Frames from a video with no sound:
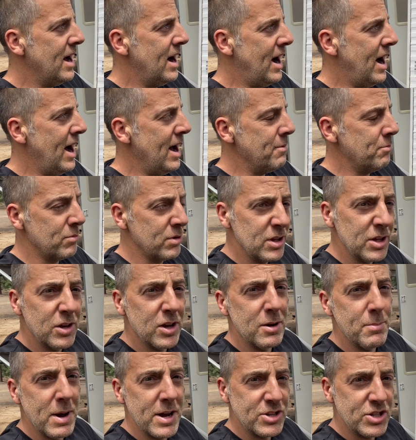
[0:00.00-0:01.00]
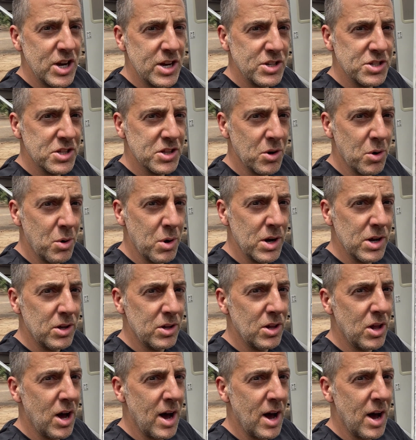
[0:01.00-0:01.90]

I'm really good about changing the oil.